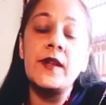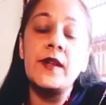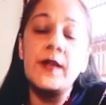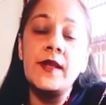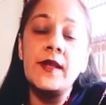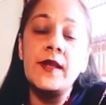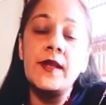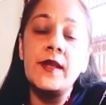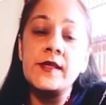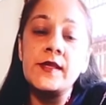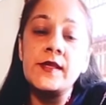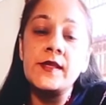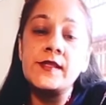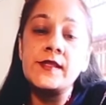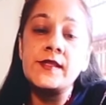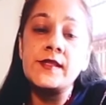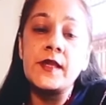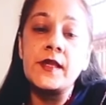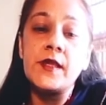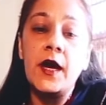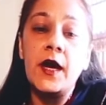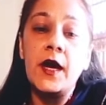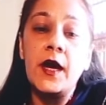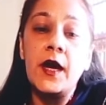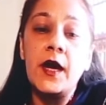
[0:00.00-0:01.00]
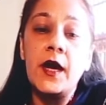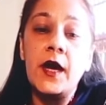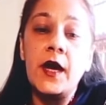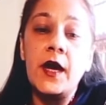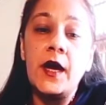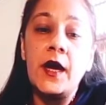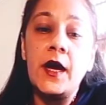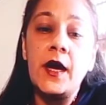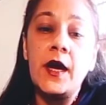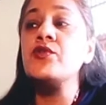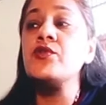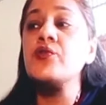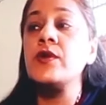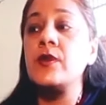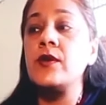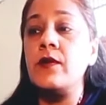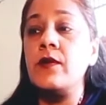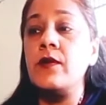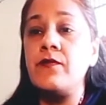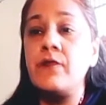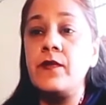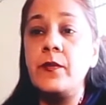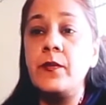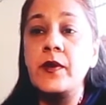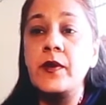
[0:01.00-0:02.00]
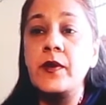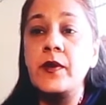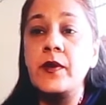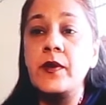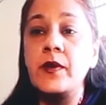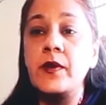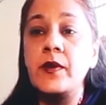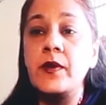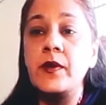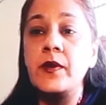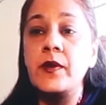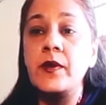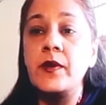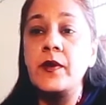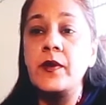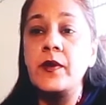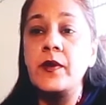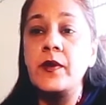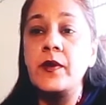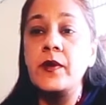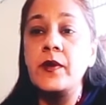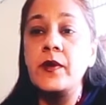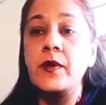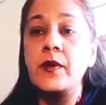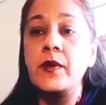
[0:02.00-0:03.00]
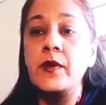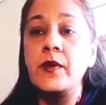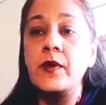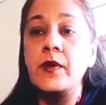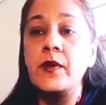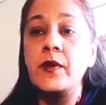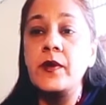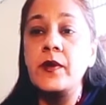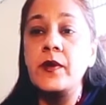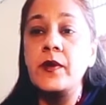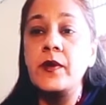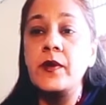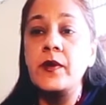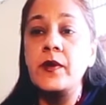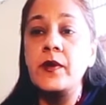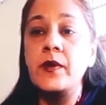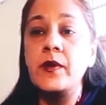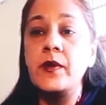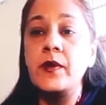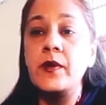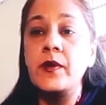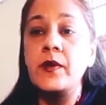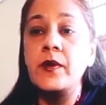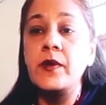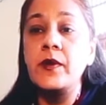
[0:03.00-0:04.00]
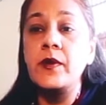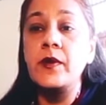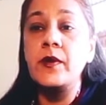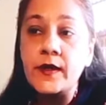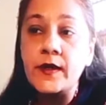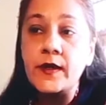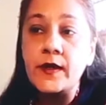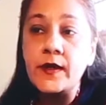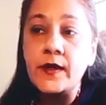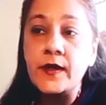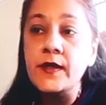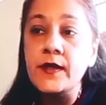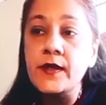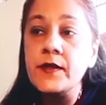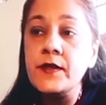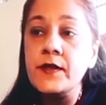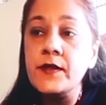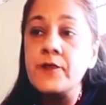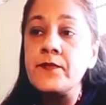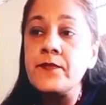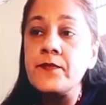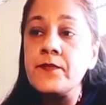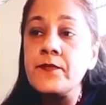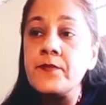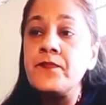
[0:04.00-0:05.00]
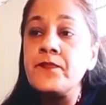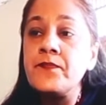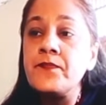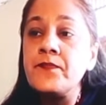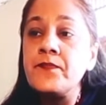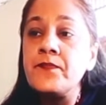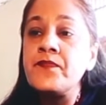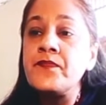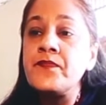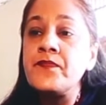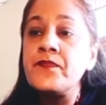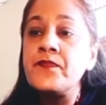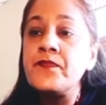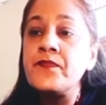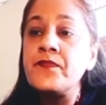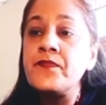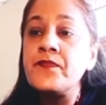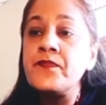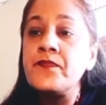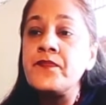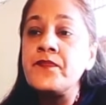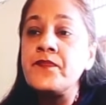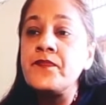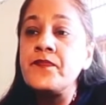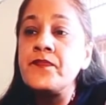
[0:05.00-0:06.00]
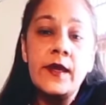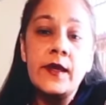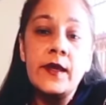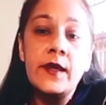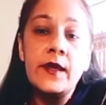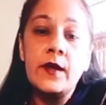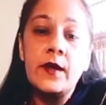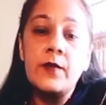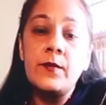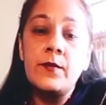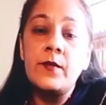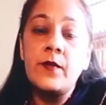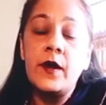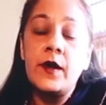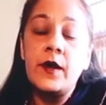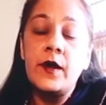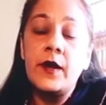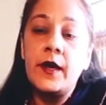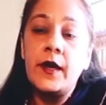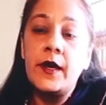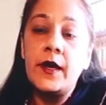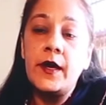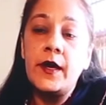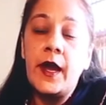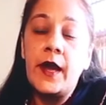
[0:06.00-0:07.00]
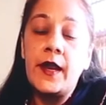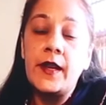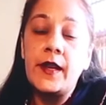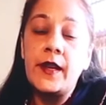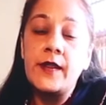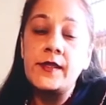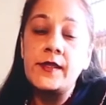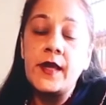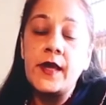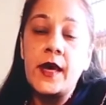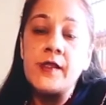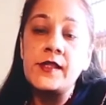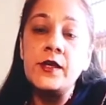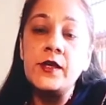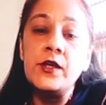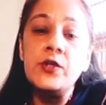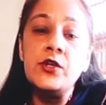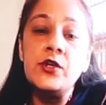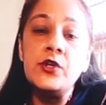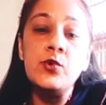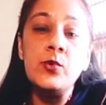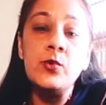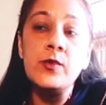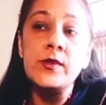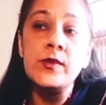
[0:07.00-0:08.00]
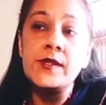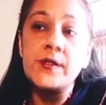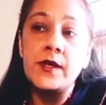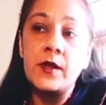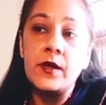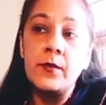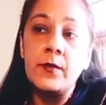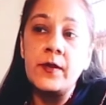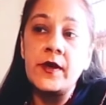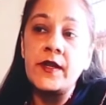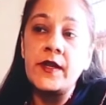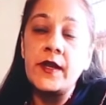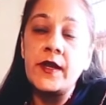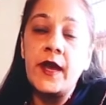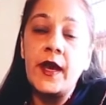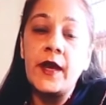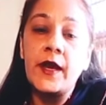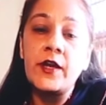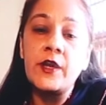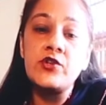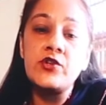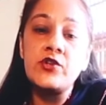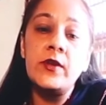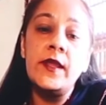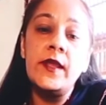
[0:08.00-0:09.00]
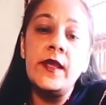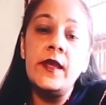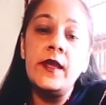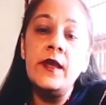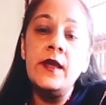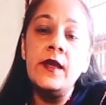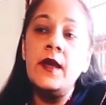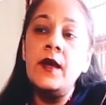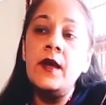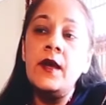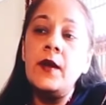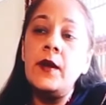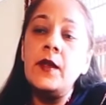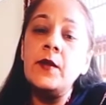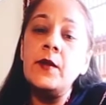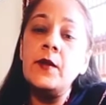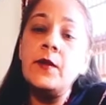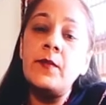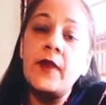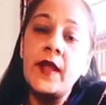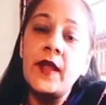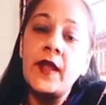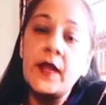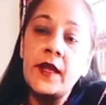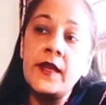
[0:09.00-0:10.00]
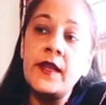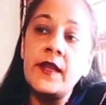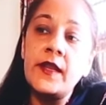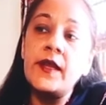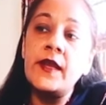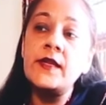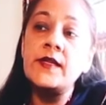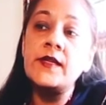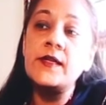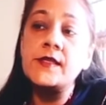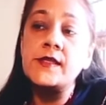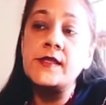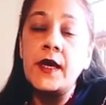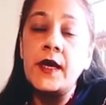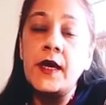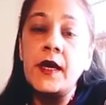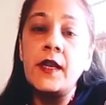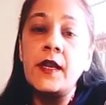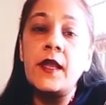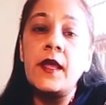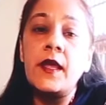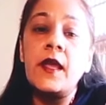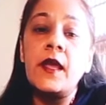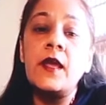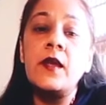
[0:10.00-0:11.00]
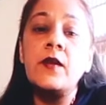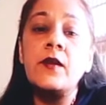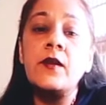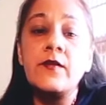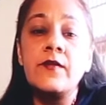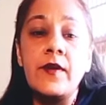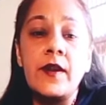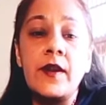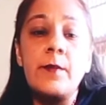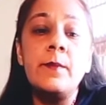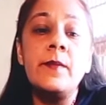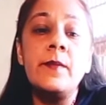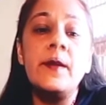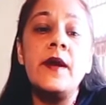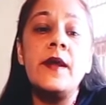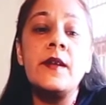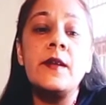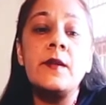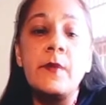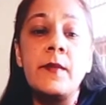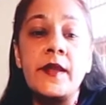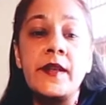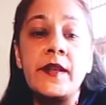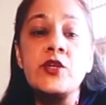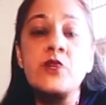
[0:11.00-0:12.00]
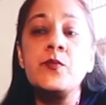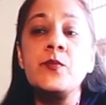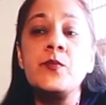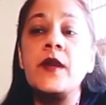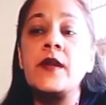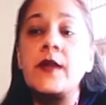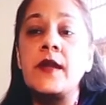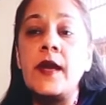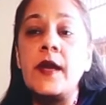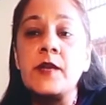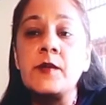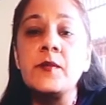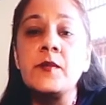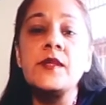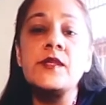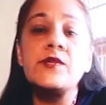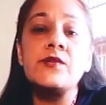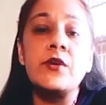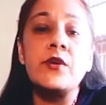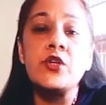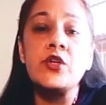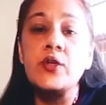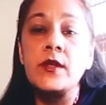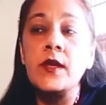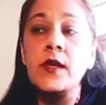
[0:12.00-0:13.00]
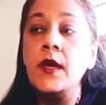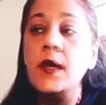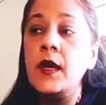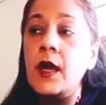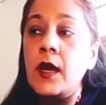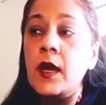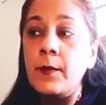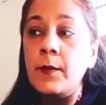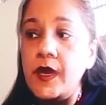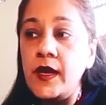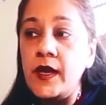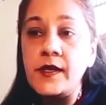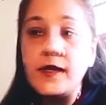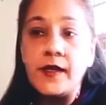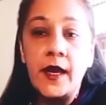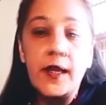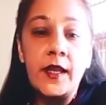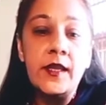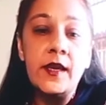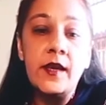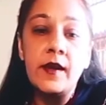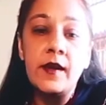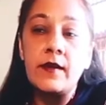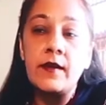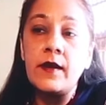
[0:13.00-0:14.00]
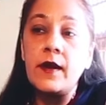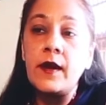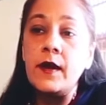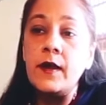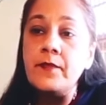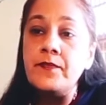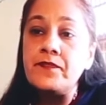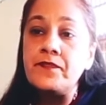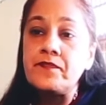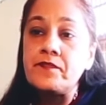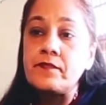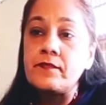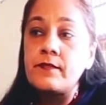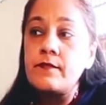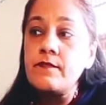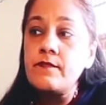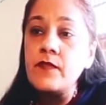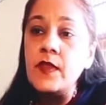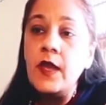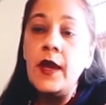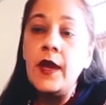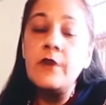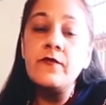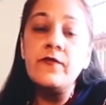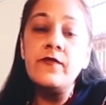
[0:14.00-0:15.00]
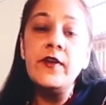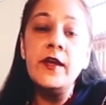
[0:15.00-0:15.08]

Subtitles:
as well as, I would say, exclusion of women, particularly from the built environment. And not only as a user, but actually in planning, designing, development, management, administration, be it any area. And we,